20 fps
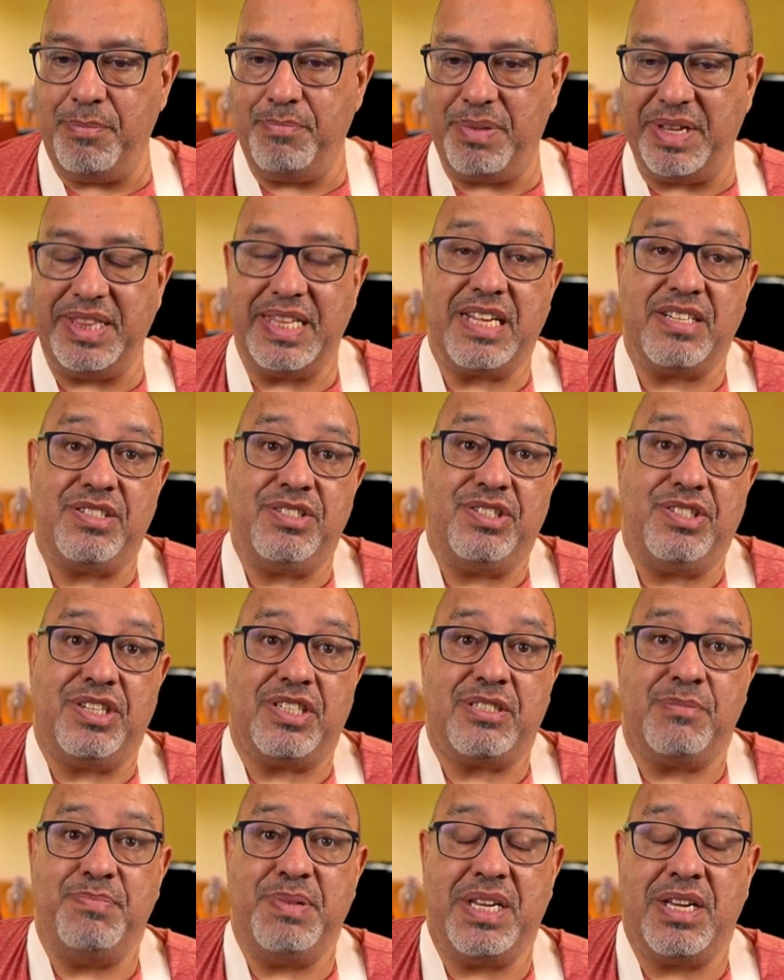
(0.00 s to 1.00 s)
but that's
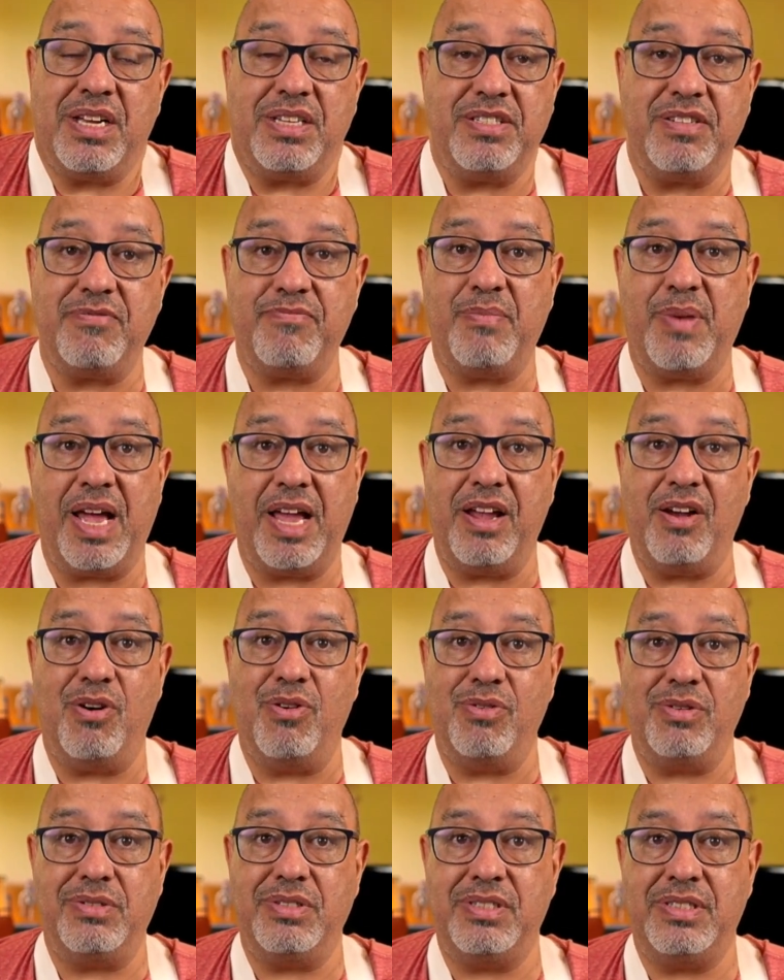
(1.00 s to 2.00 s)
just because of my
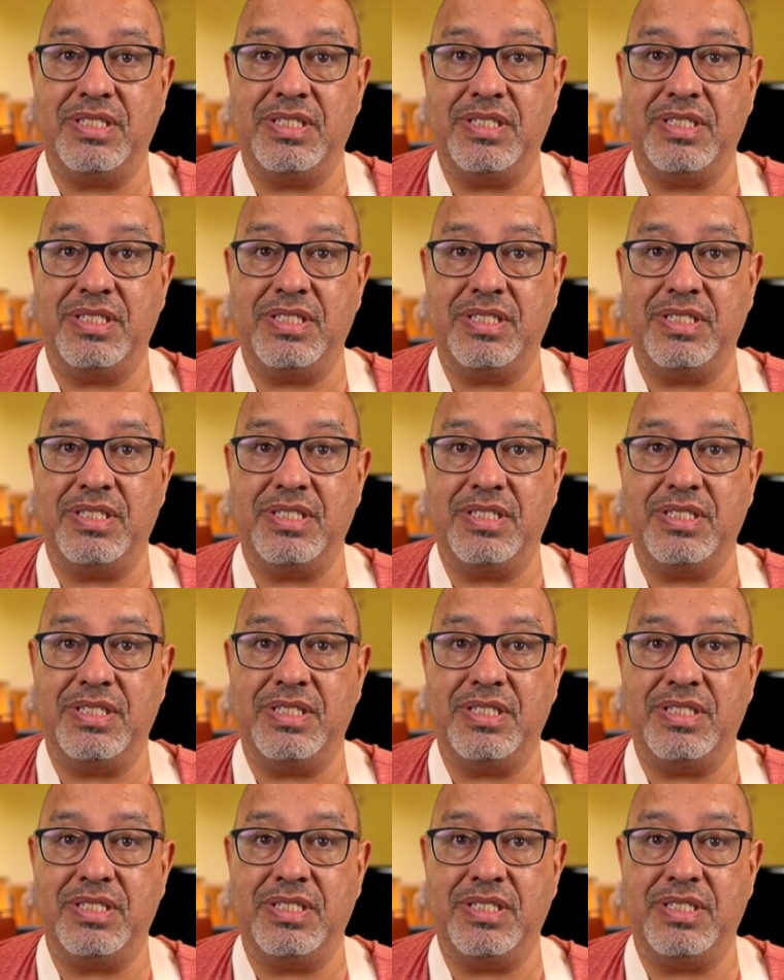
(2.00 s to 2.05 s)
own